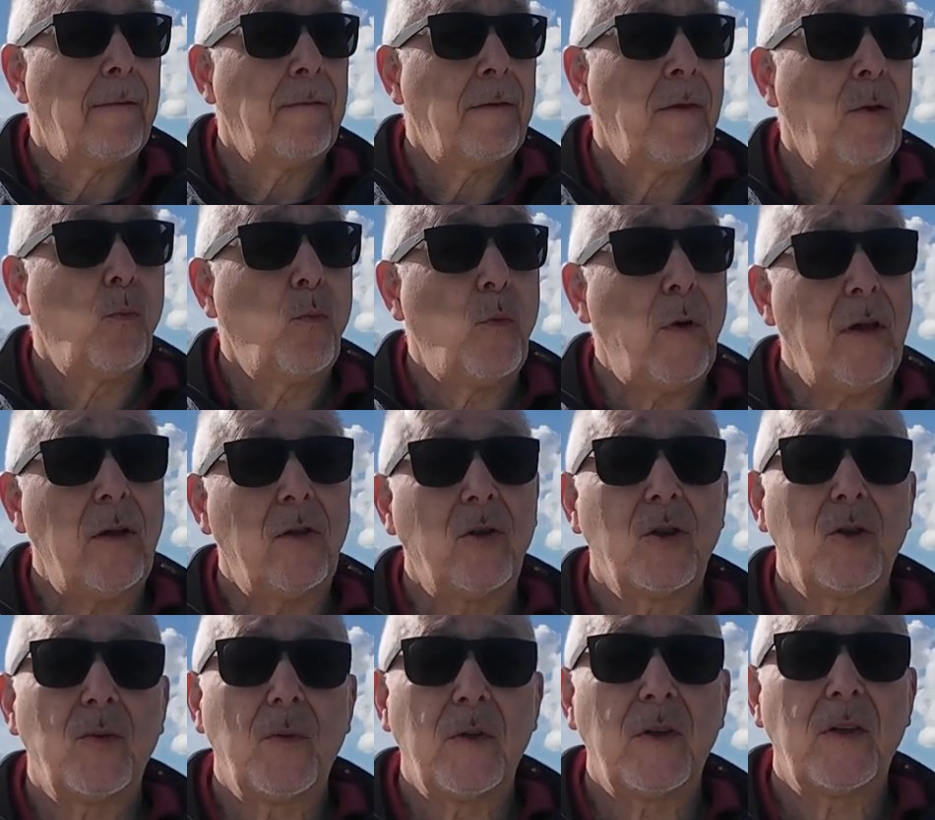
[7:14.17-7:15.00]
the
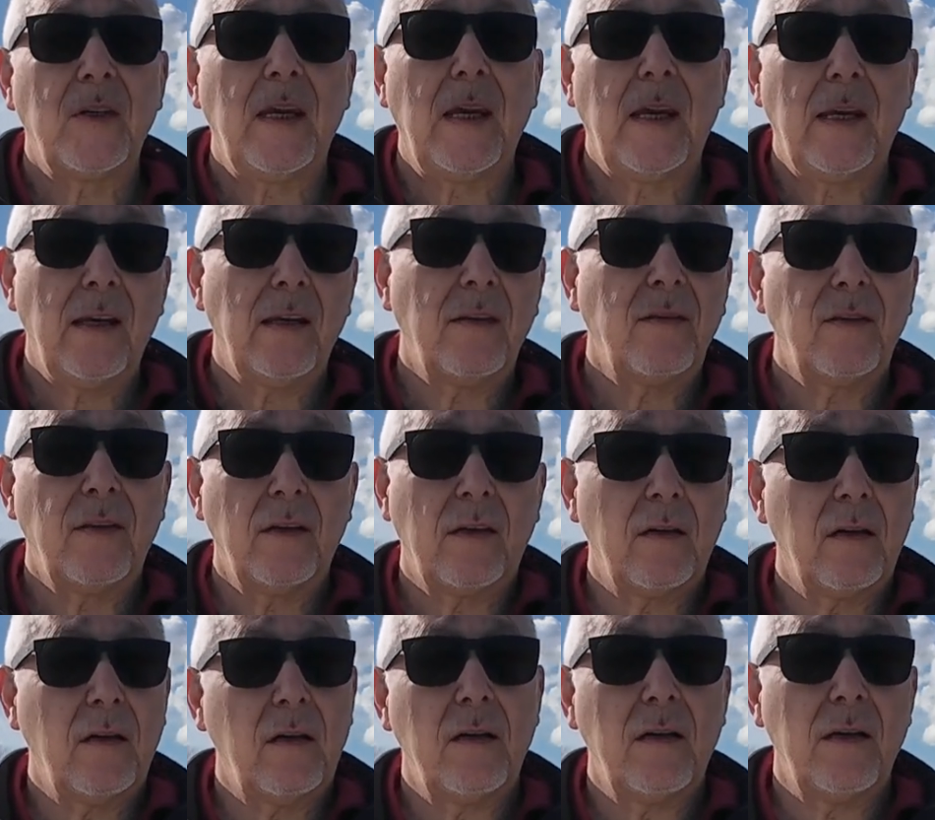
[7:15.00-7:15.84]
wheels were seen as the
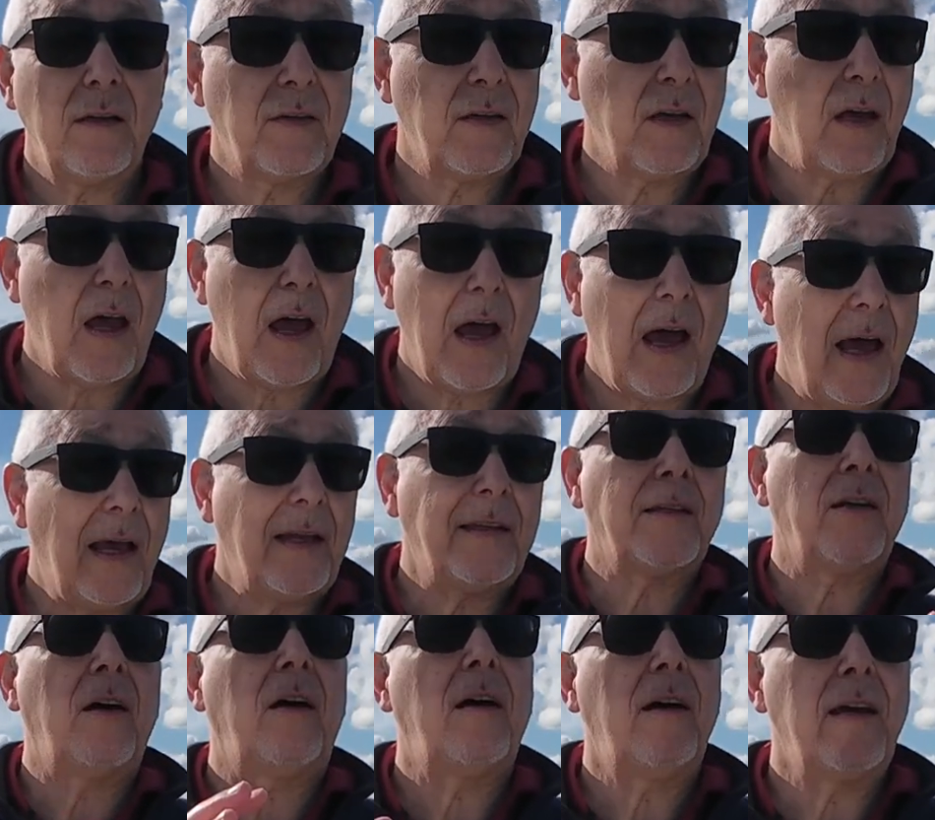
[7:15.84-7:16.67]
car's
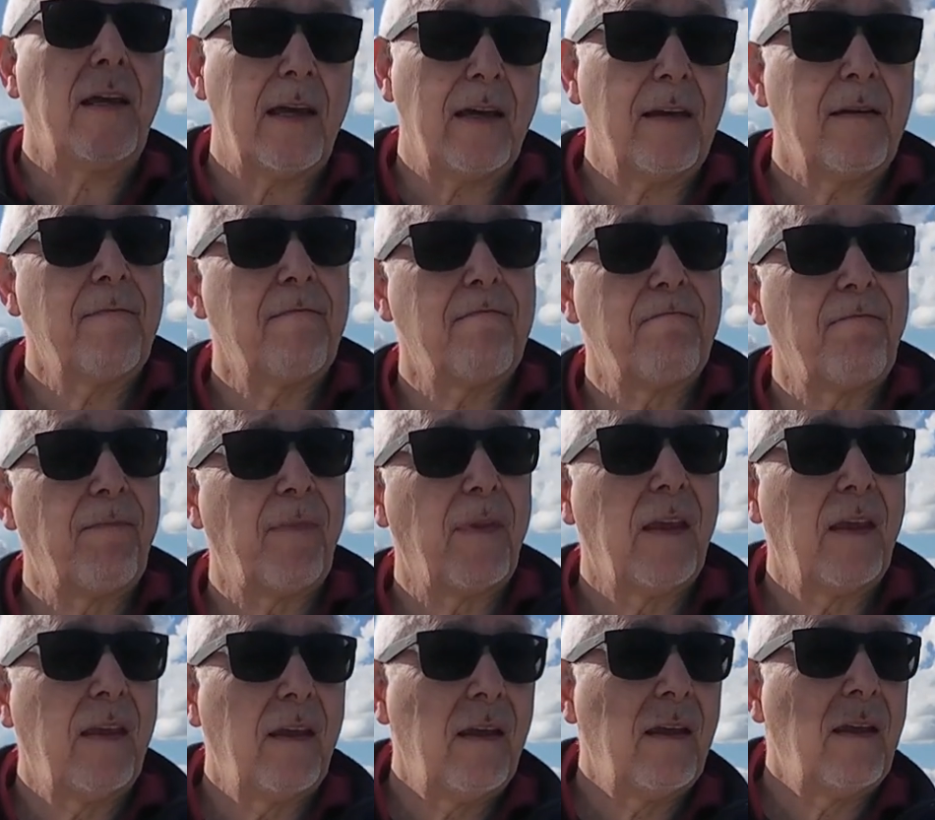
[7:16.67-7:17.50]
attire.
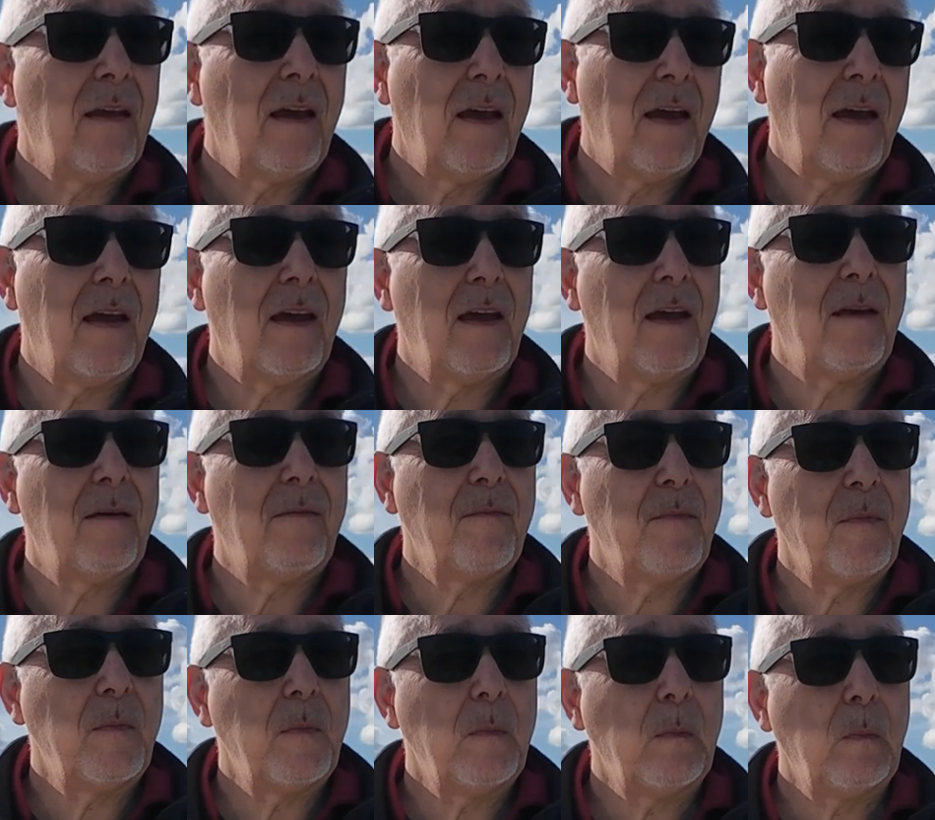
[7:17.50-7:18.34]

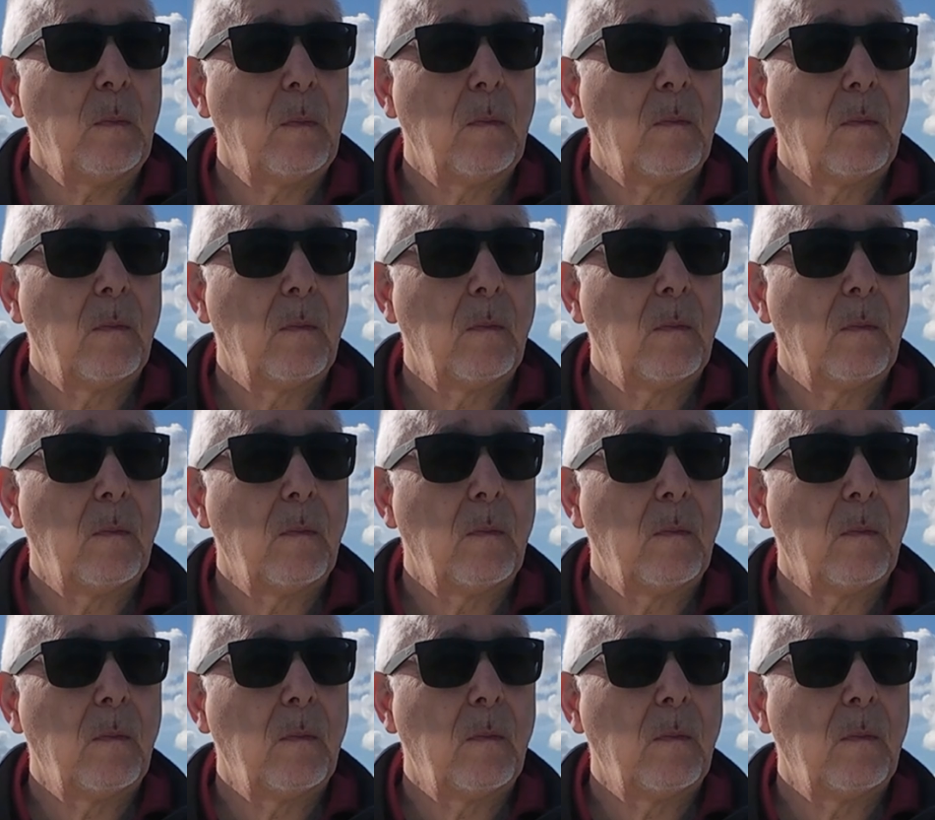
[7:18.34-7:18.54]
And